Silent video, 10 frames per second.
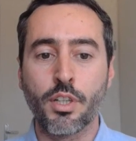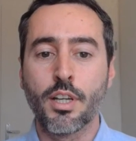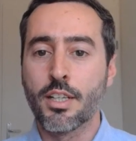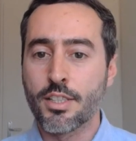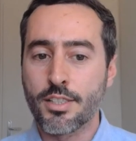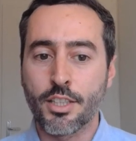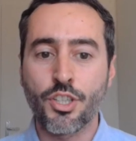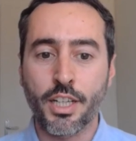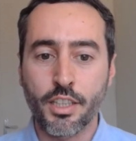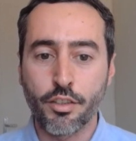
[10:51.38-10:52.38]
4,
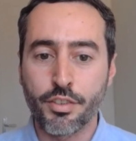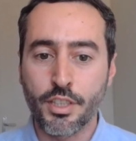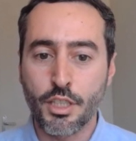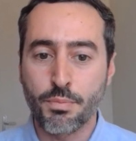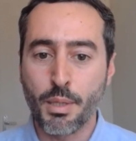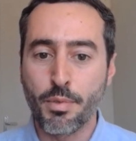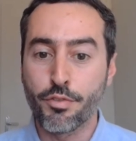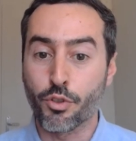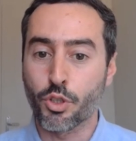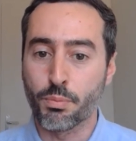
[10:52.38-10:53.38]
such activities may be
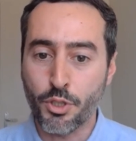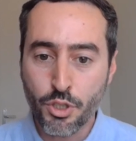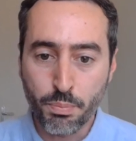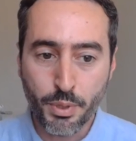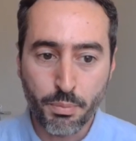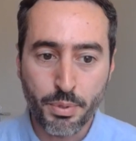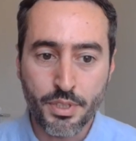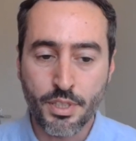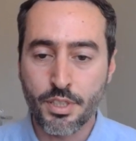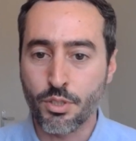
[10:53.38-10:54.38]
for commercial
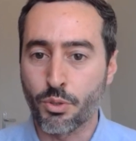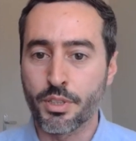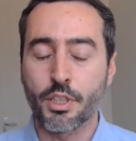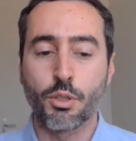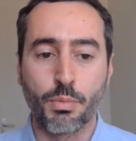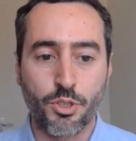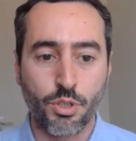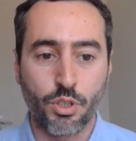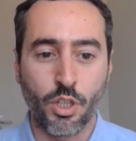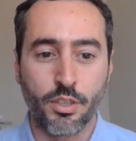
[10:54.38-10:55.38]
purposes or in the
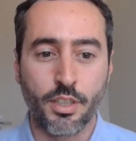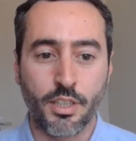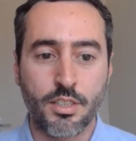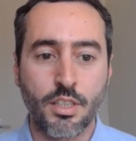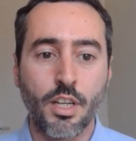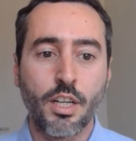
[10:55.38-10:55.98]
commercial context.